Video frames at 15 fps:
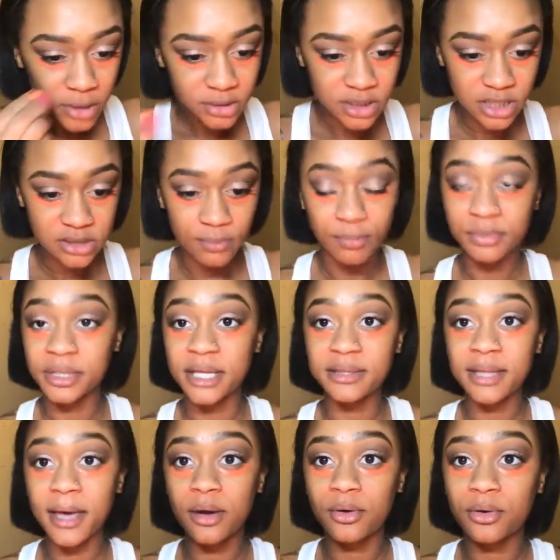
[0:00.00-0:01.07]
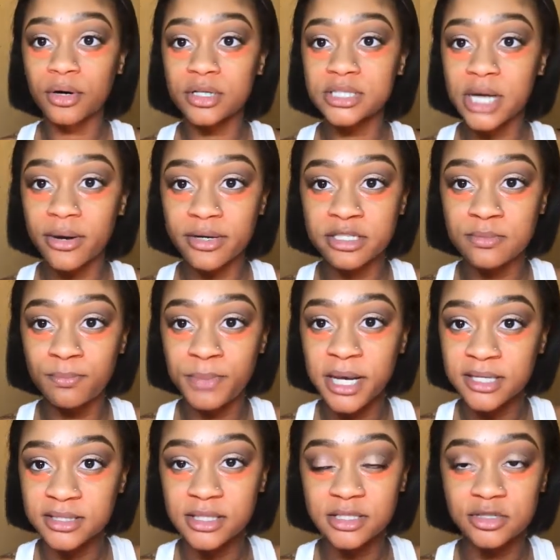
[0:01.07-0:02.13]
Just blend that orange out as
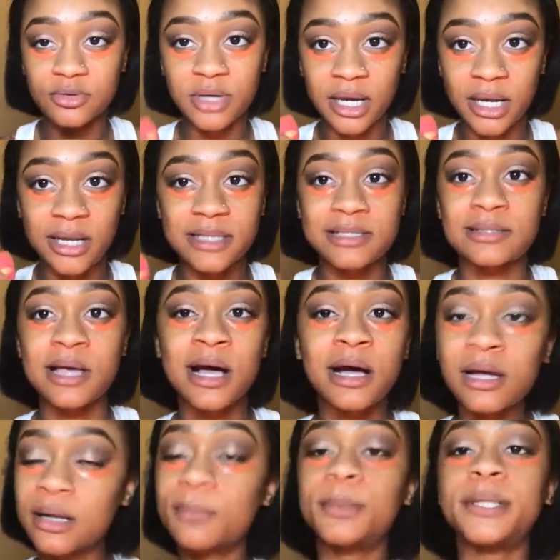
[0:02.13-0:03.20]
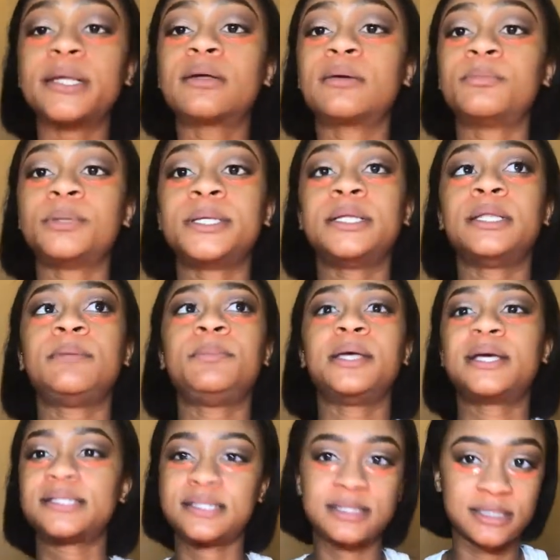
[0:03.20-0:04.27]
best as you can. It's not going to blend completely
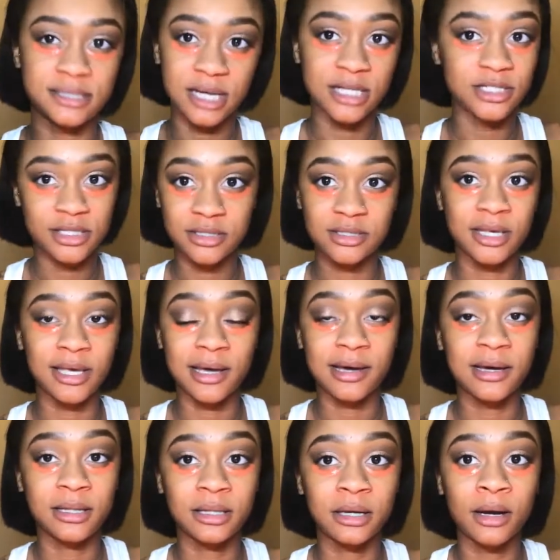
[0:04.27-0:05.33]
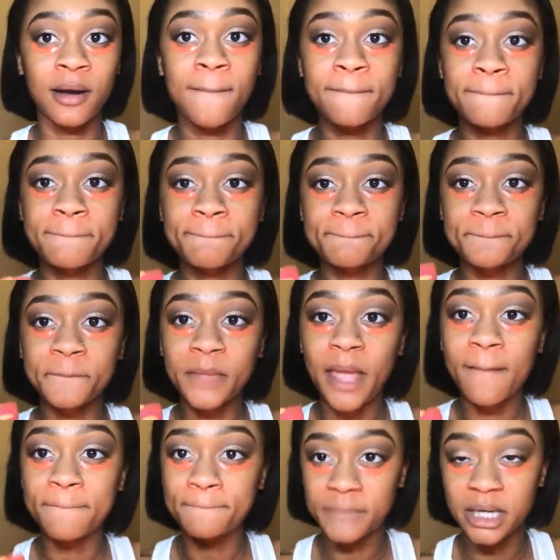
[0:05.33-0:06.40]
because it's not your skin color,
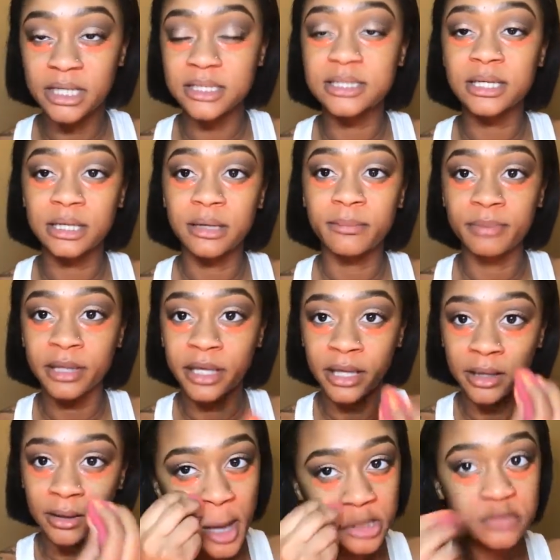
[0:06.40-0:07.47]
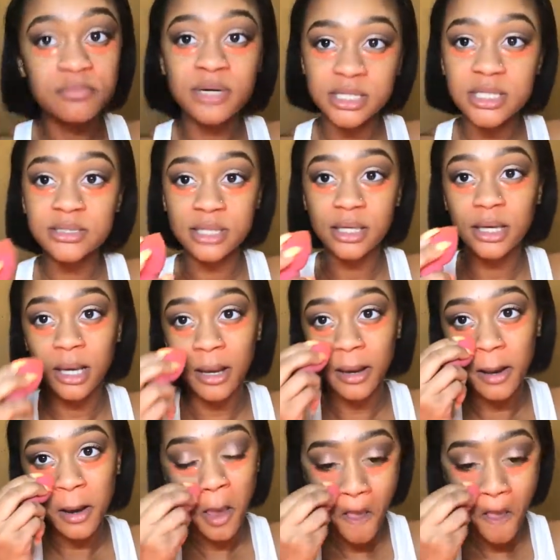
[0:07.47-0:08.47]
but it's going to blend as much as it can.